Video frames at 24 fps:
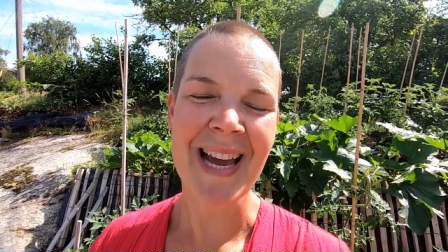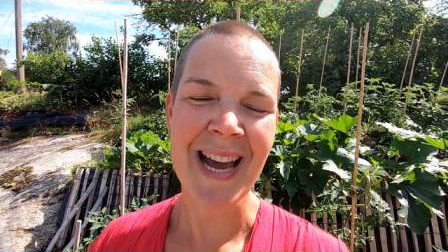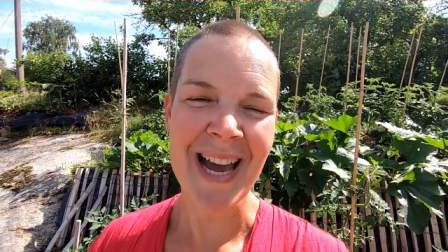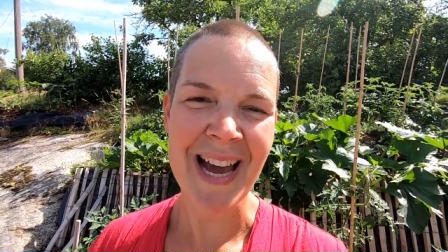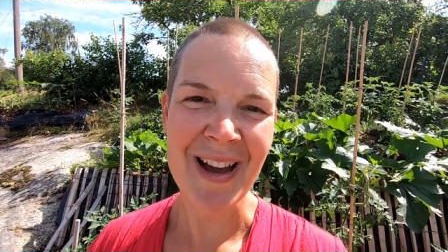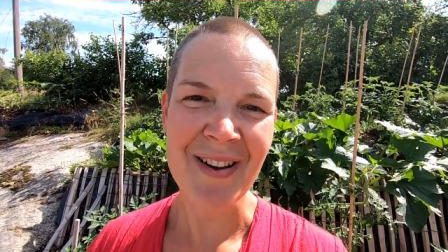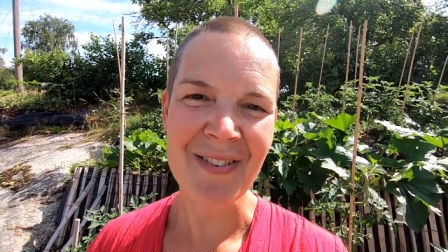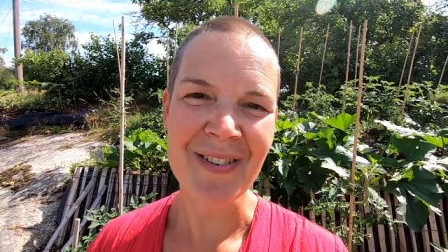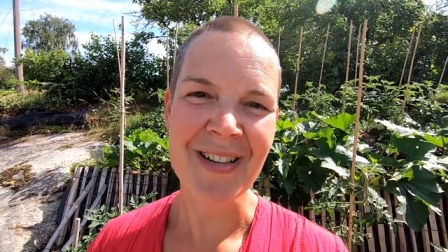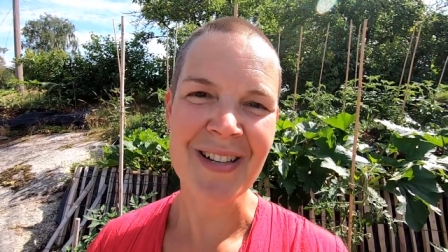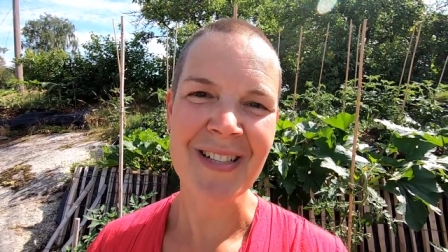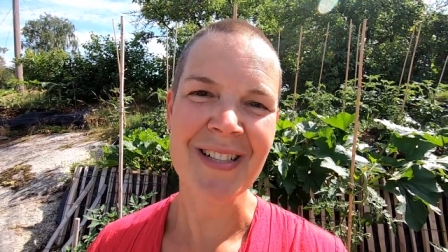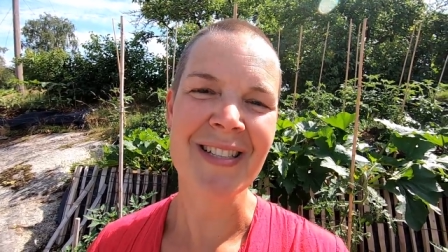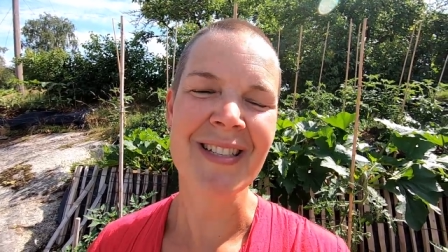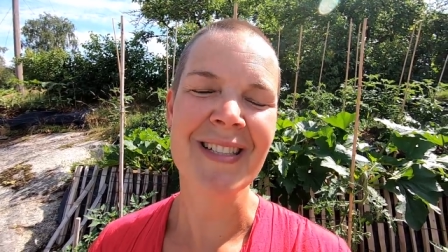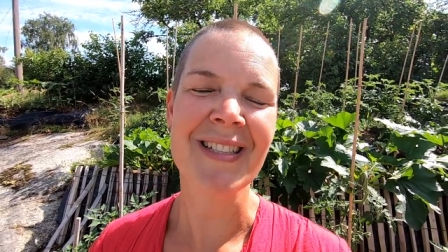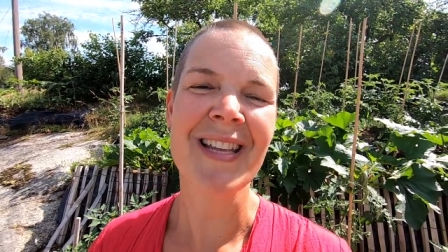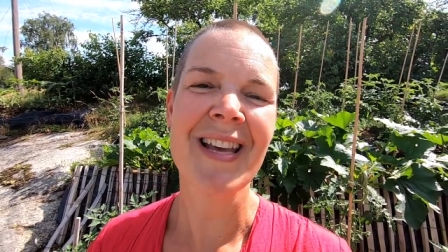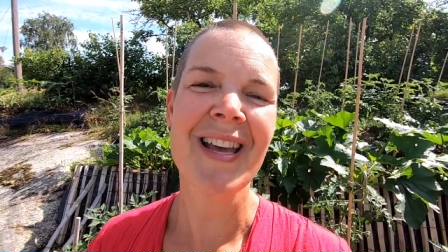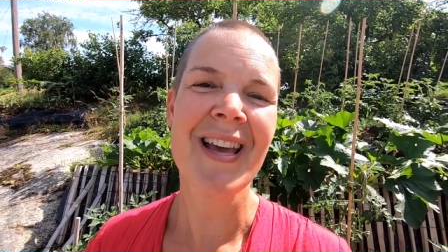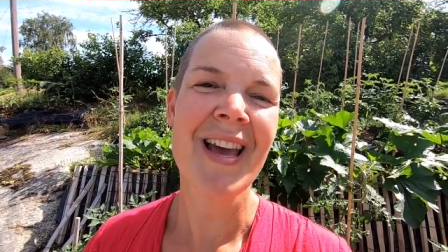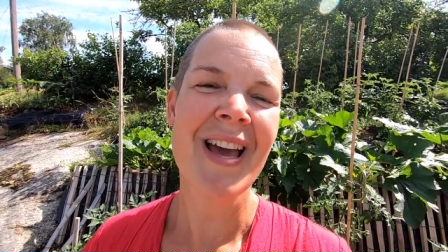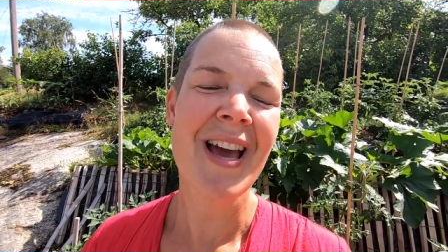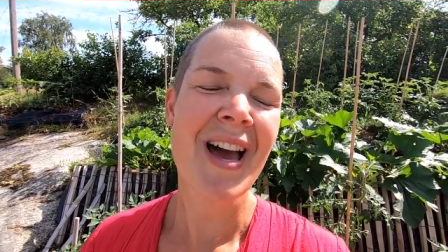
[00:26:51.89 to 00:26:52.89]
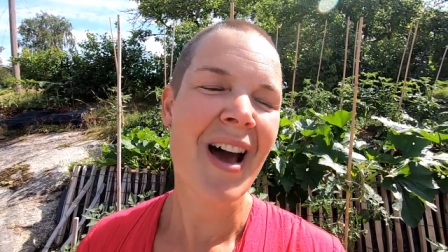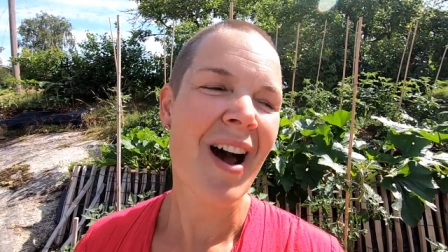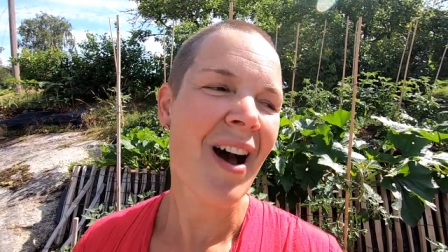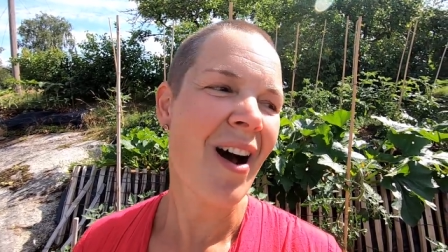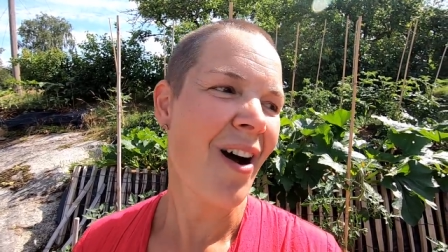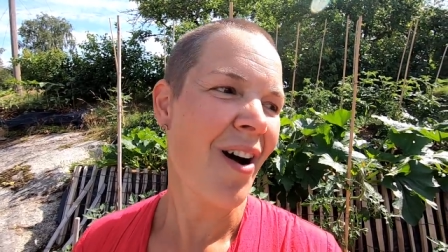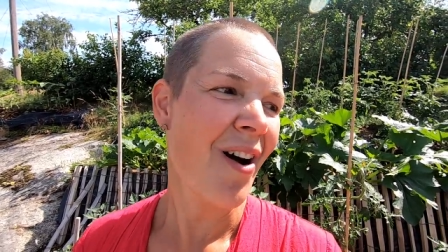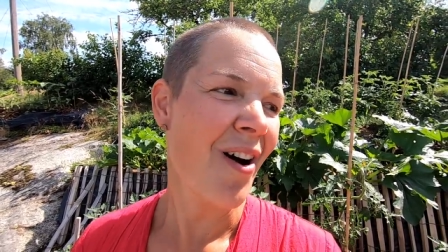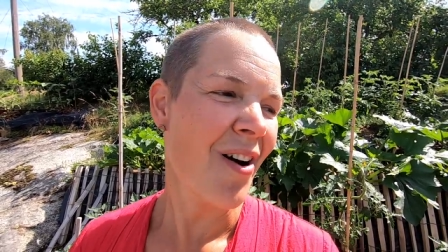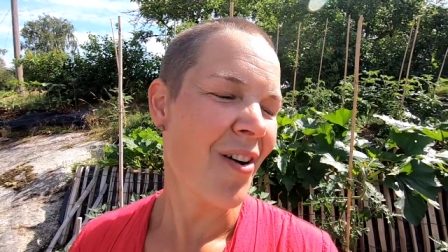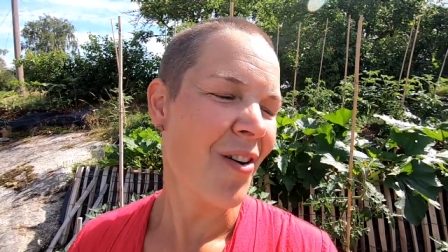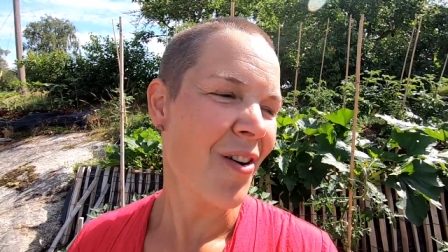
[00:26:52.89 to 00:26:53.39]
carrots
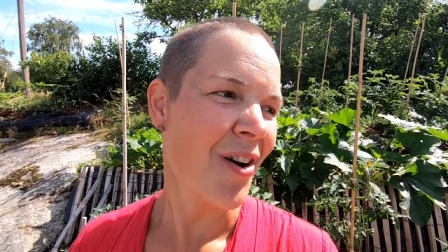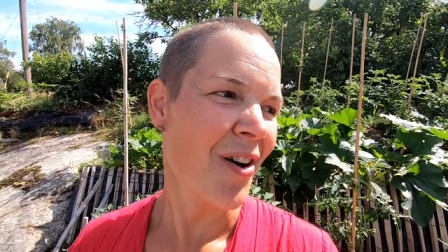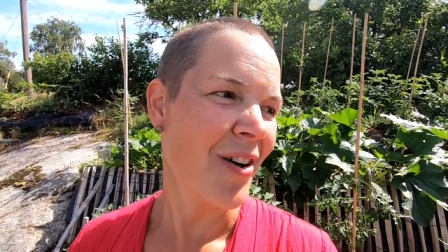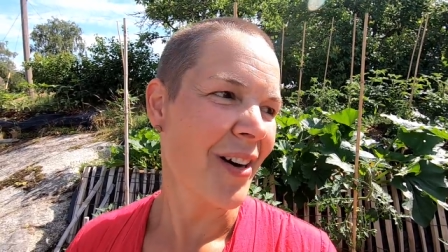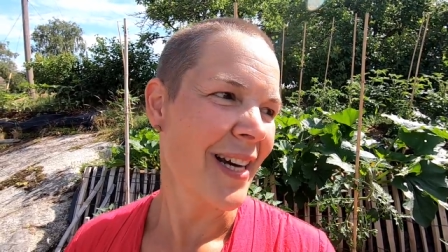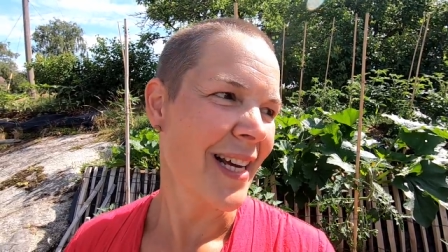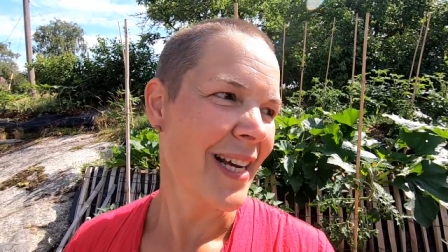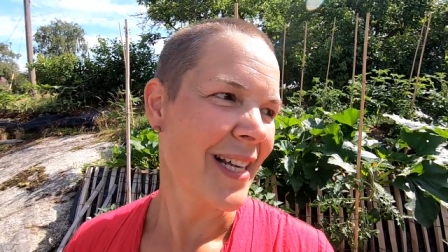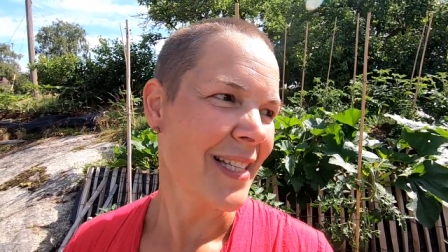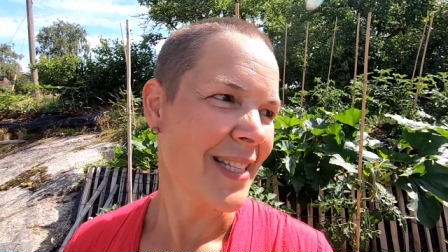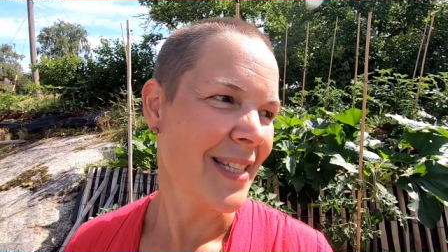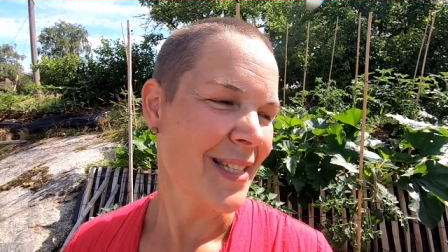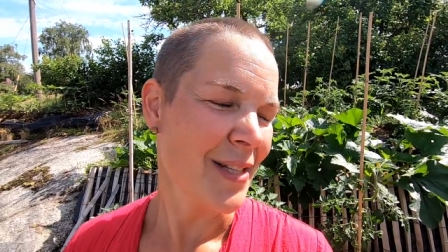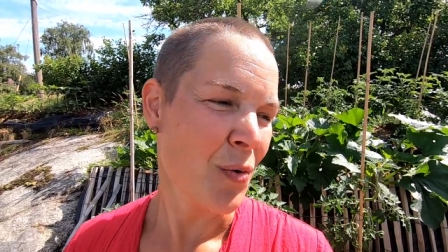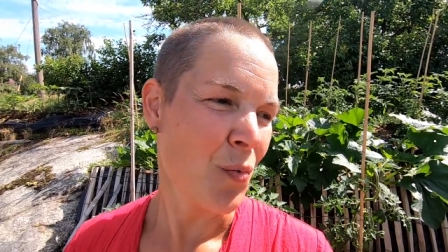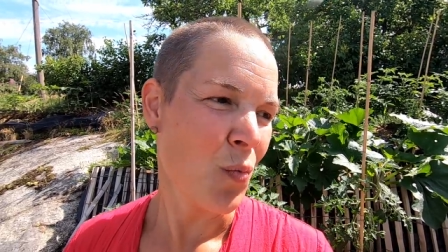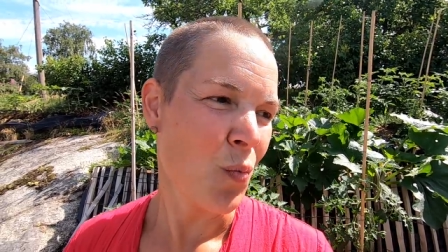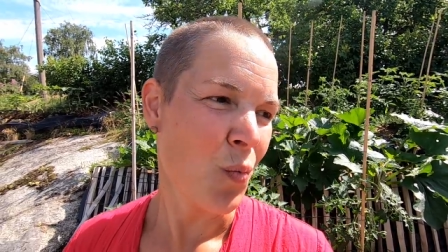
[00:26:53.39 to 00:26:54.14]
are on its